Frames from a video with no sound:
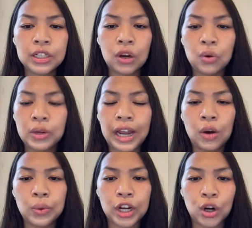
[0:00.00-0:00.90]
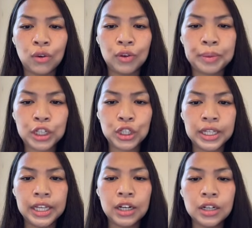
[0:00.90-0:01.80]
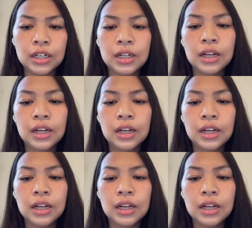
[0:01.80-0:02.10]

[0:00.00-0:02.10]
so now we are over budget here.